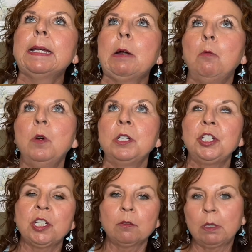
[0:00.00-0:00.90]
One
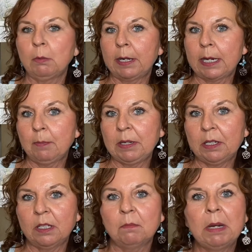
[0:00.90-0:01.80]
year we went up into
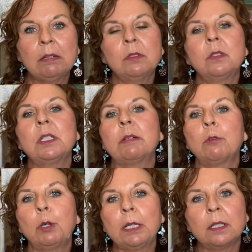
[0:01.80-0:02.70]
the mountains and
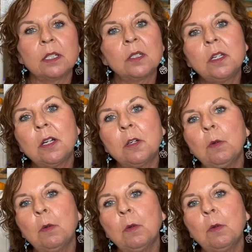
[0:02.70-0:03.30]
we're in the snow,